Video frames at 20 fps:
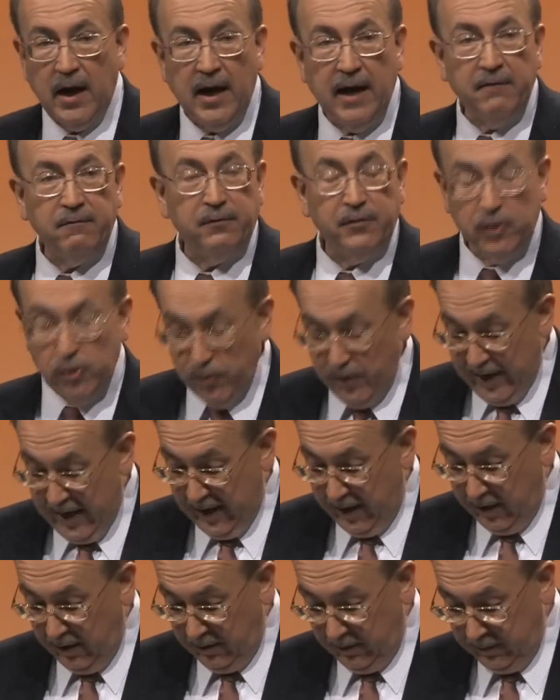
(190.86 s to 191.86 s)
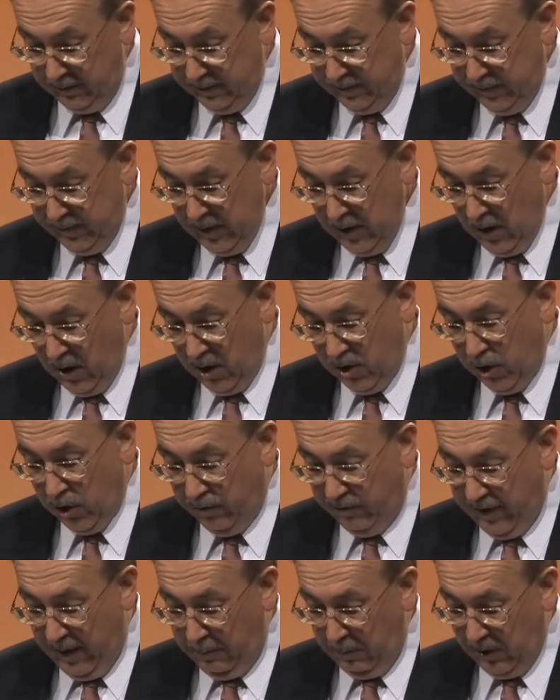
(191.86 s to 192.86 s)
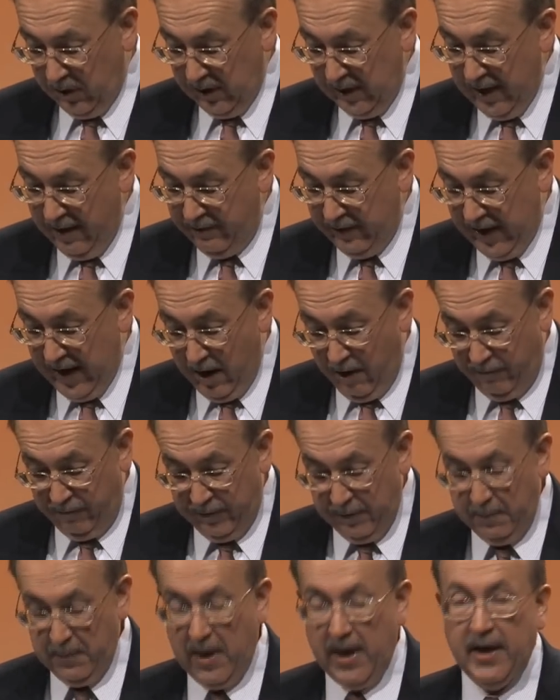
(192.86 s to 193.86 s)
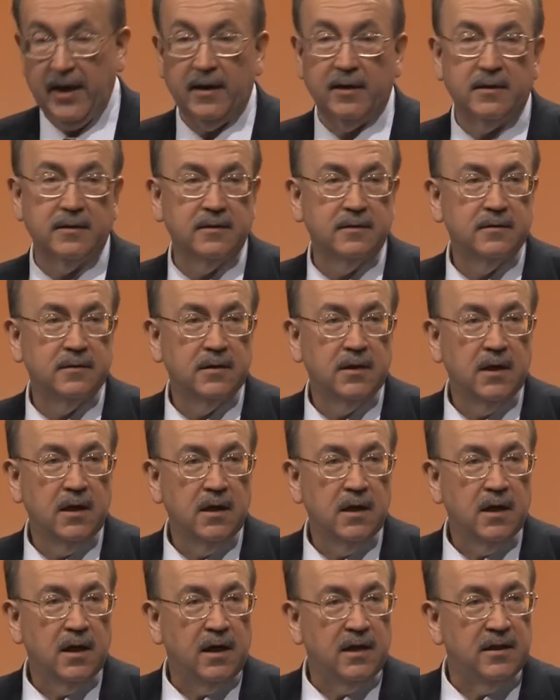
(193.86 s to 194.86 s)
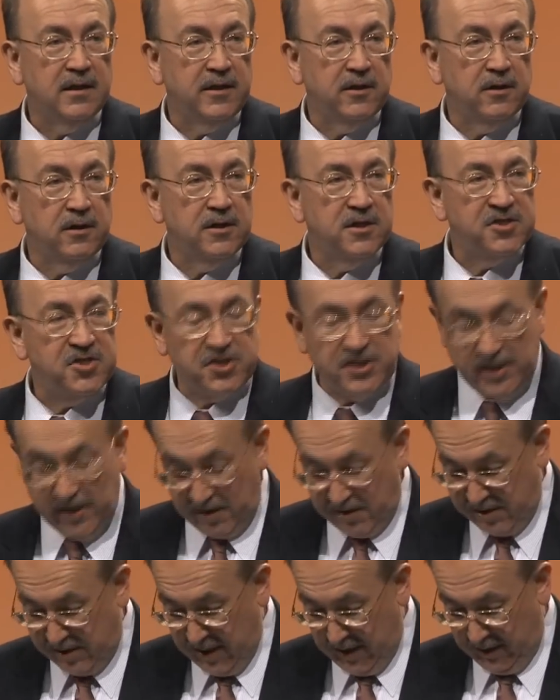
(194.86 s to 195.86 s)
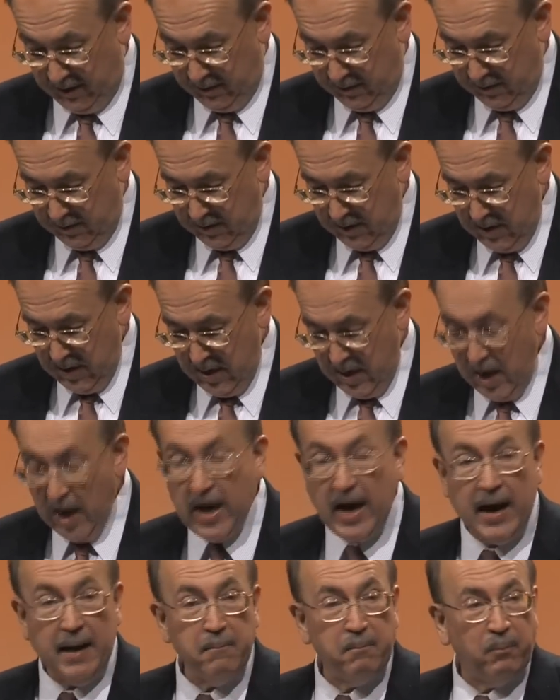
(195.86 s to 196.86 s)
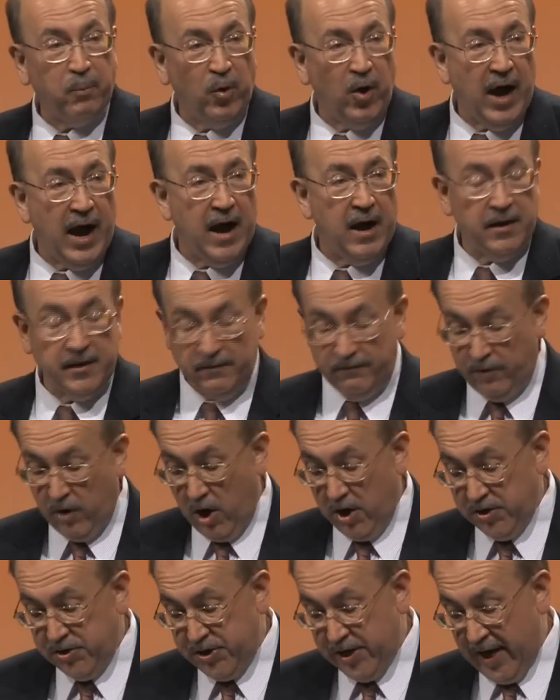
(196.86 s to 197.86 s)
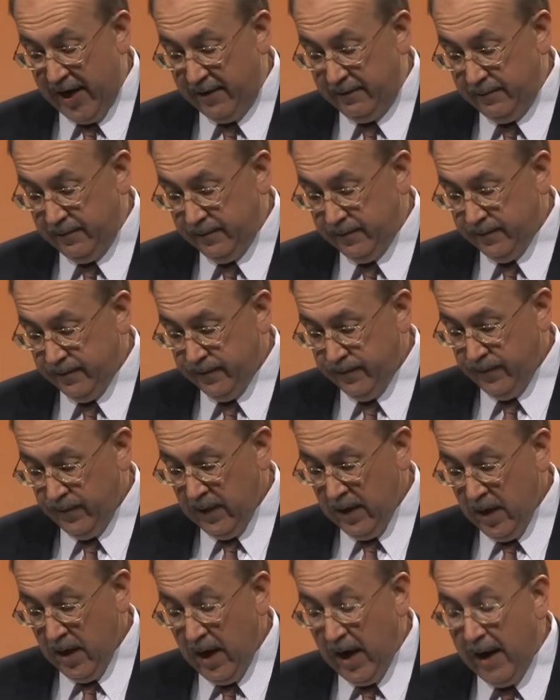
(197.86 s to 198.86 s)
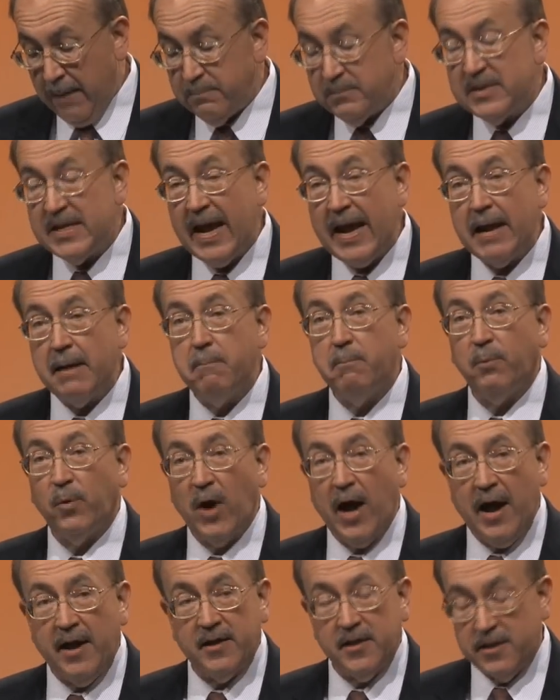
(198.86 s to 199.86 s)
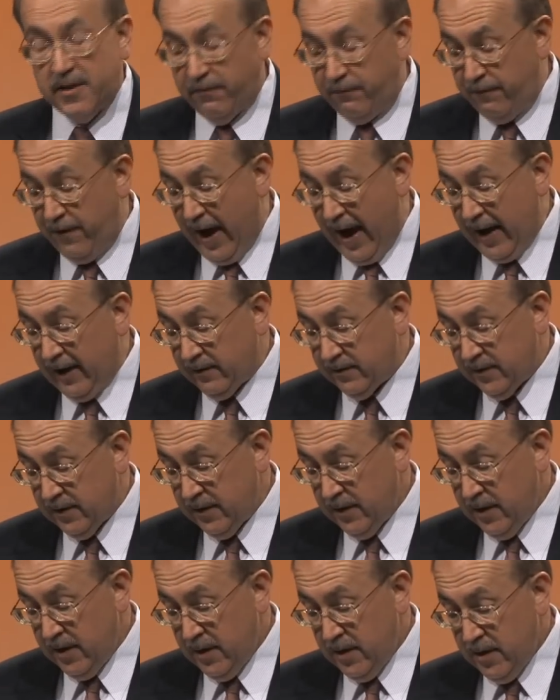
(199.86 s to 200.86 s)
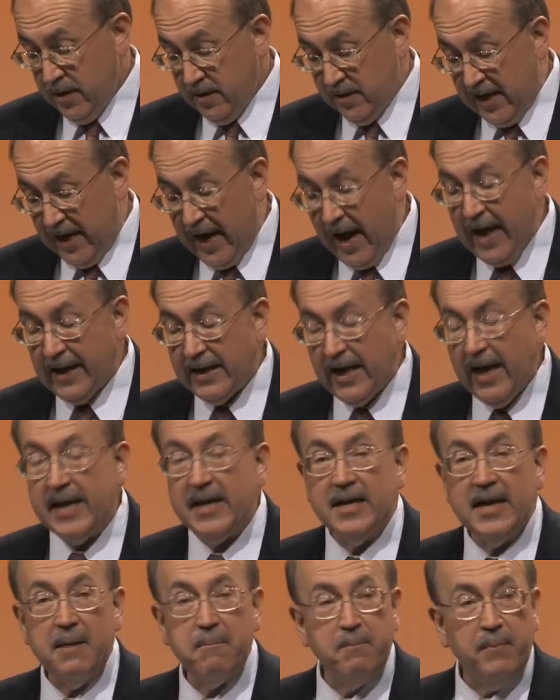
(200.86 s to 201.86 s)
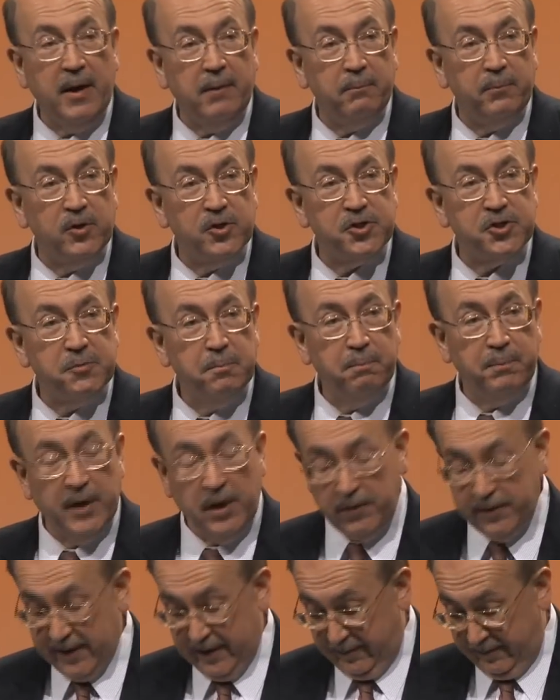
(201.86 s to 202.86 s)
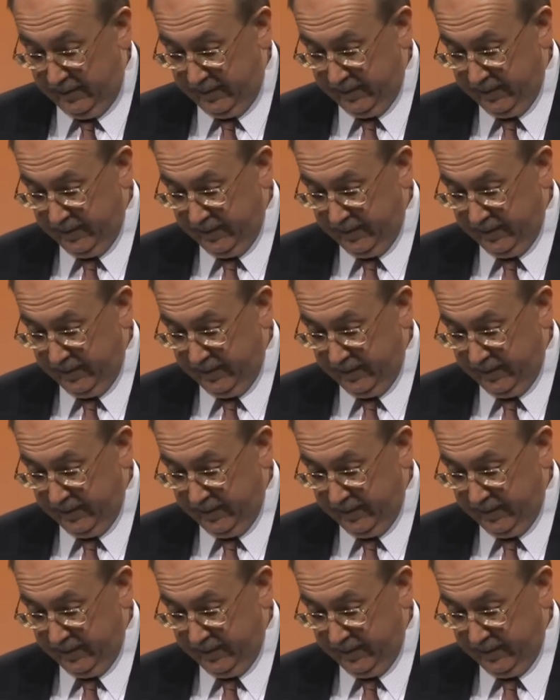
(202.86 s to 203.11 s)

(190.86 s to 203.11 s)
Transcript: I flew here on November eleventh Alpha Mike, a Lear sixty. I'm proud of our jet. I'm damn proud of the fact that I A M members build it.